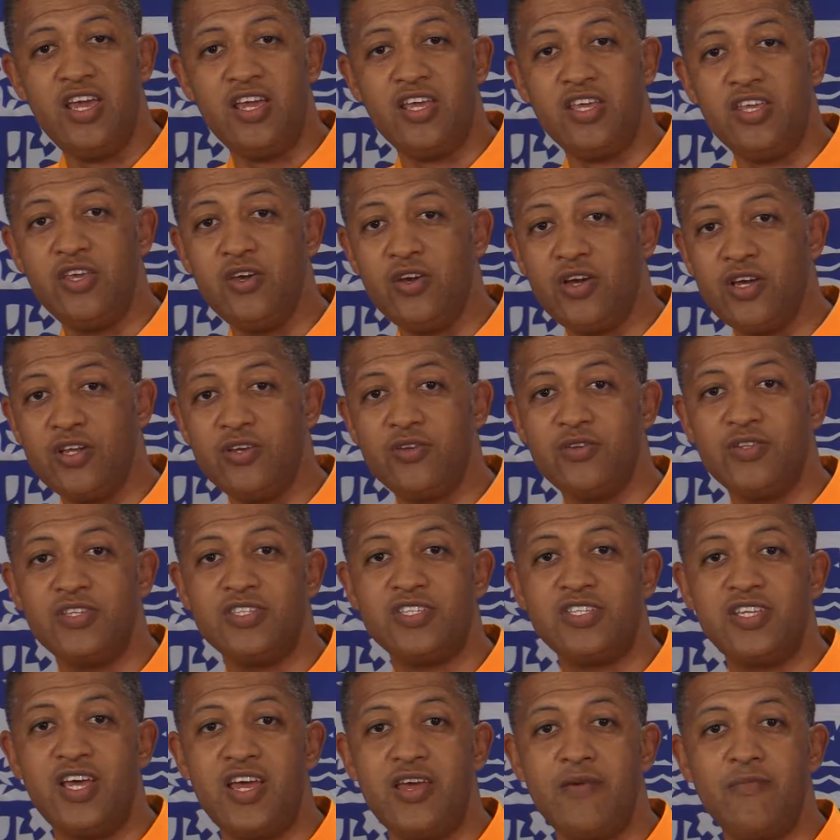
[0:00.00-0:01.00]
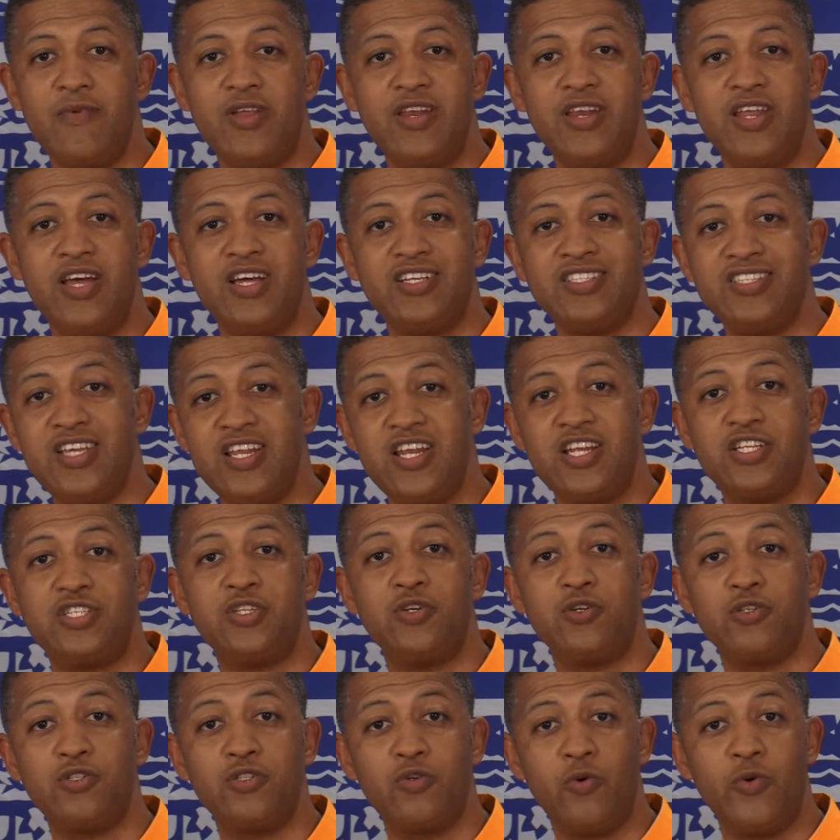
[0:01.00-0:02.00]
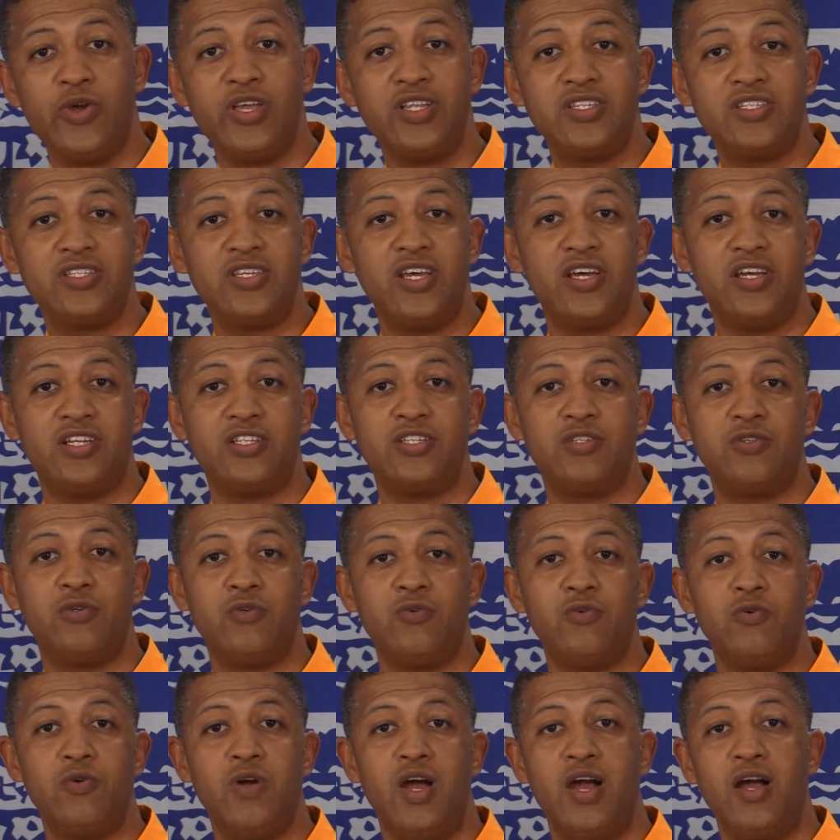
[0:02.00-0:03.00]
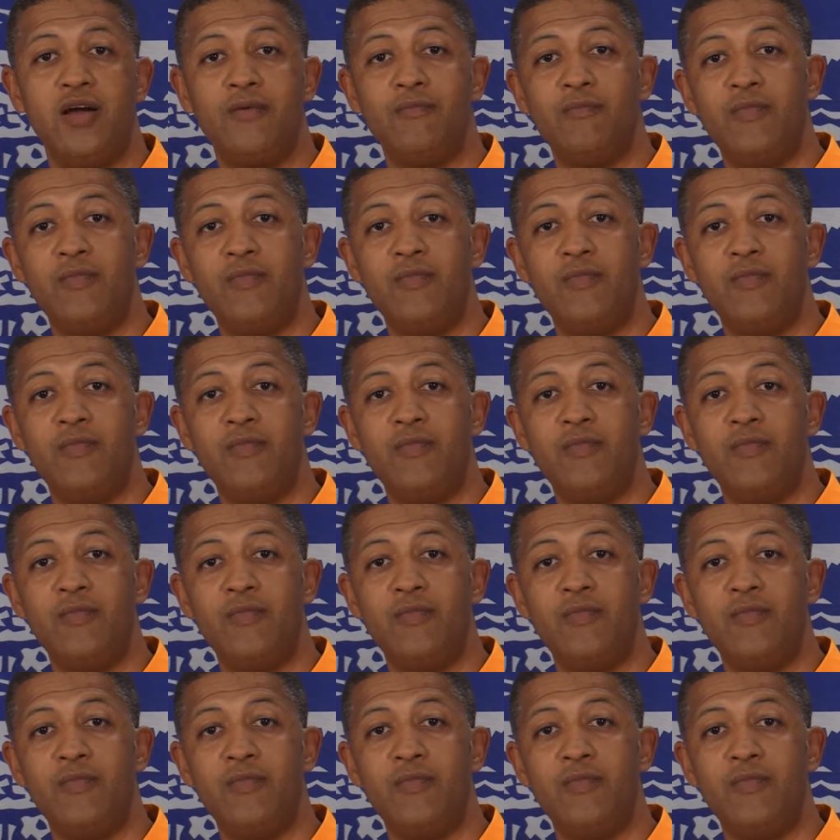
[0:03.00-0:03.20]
You can do the same and send us your tweets to